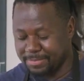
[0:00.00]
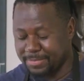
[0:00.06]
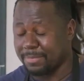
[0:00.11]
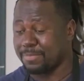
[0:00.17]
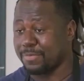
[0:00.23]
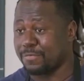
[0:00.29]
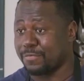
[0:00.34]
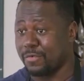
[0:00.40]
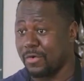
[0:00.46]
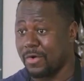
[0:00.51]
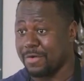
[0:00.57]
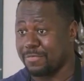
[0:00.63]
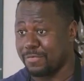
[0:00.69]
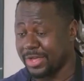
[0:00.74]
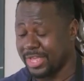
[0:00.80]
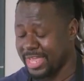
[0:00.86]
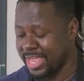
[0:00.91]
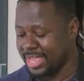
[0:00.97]
But before I
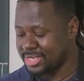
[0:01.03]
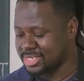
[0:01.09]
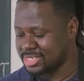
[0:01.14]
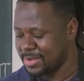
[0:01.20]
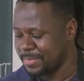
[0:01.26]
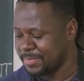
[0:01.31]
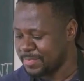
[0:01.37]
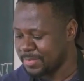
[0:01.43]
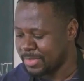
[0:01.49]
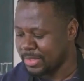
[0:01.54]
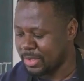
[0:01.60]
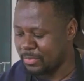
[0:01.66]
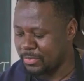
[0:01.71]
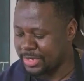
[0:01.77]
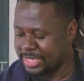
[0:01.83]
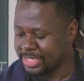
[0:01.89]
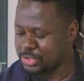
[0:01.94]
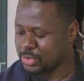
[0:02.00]
forget,
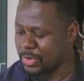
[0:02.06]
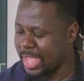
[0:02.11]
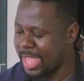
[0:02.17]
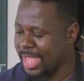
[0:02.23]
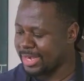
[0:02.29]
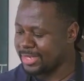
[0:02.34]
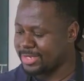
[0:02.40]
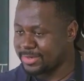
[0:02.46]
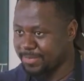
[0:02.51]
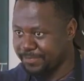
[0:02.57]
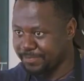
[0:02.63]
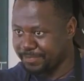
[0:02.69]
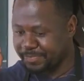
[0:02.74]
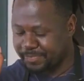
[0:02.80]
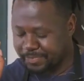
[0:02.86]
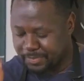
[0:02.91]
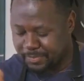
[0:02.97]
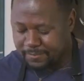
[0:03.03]
we need to add
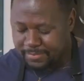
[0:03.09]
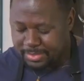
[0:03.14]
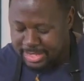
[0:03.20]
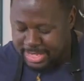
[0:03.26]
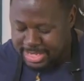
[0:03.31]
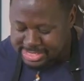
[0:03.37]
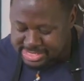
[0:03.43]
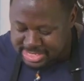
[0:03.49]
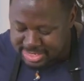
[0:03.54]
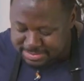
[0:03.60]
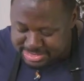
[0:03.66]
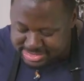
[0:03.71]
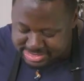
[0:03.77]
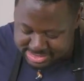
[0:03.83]
a cinnamon